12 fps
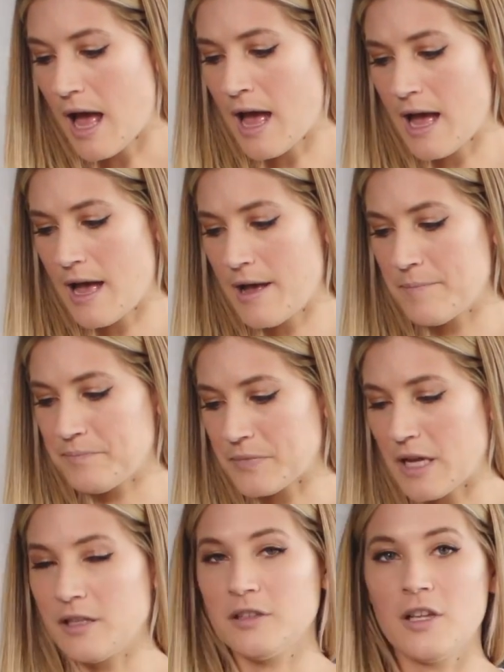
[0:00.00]

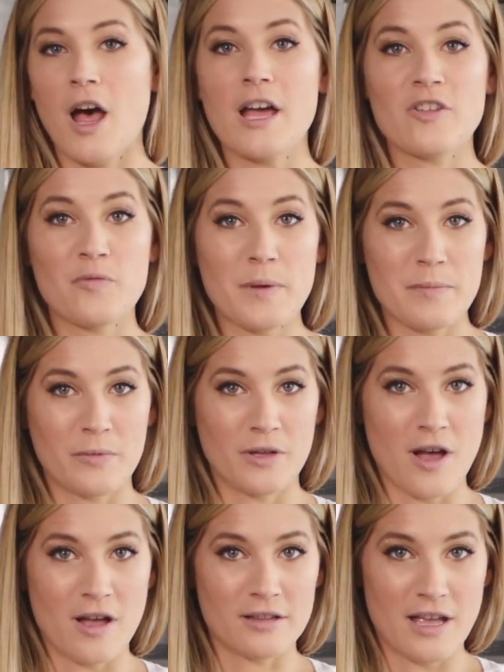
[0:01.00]
A lot of people
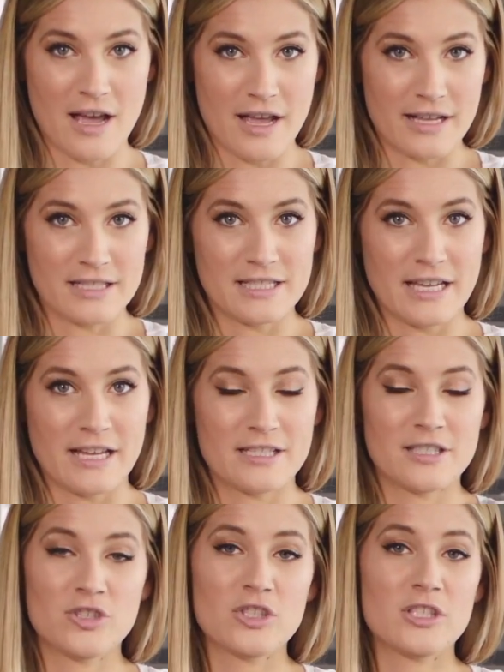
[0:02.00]
online say
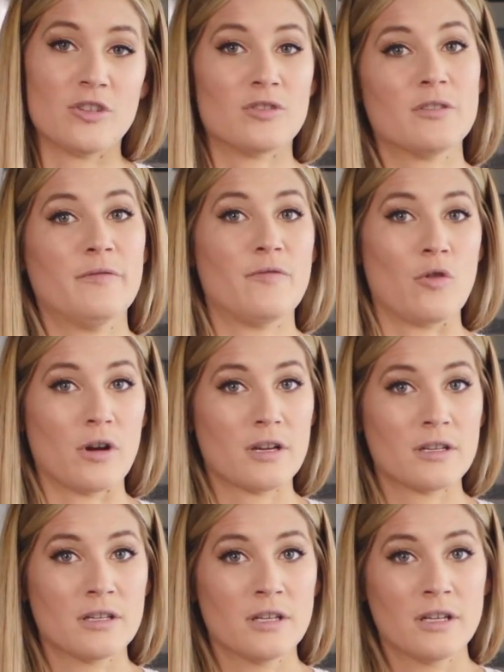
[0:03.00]
to just use a
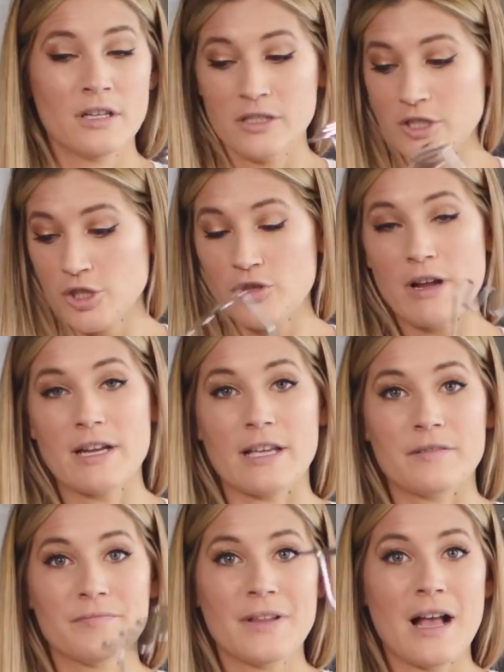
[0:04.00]
fork to shred
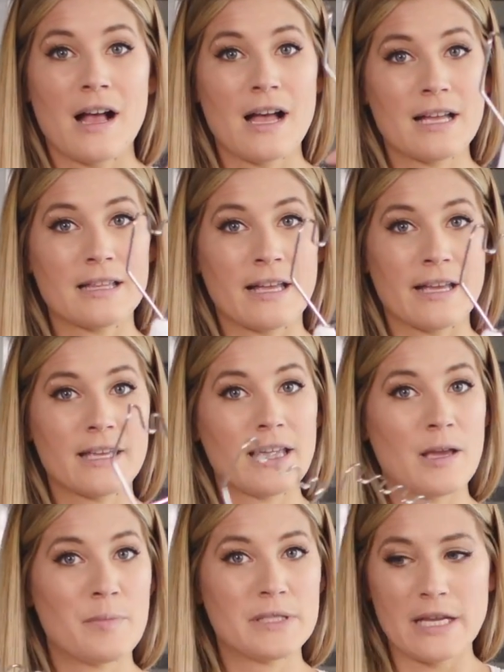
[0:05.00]
it. I
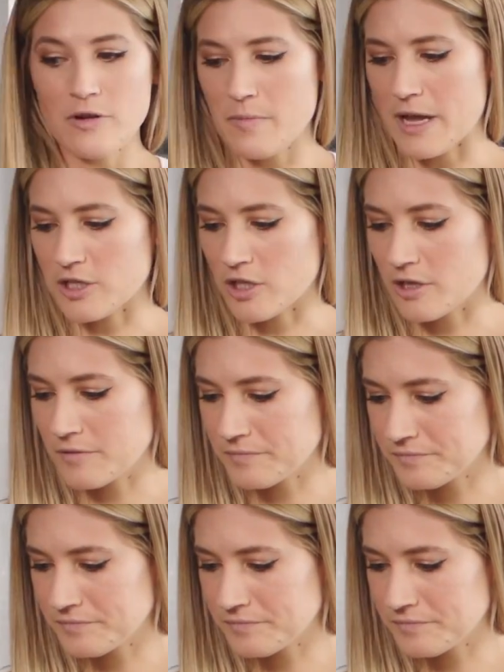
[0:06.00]
like a potato masher.